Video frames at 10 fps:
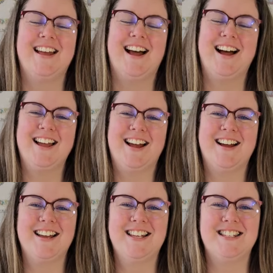Hi
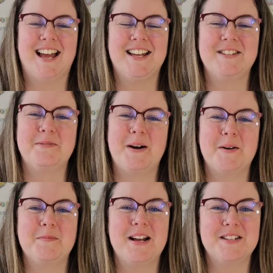guys and
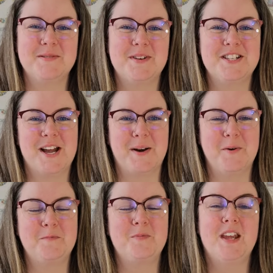welcome back to my
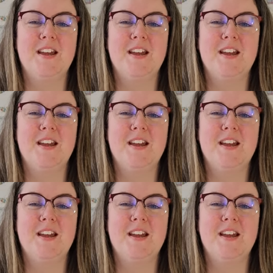channel.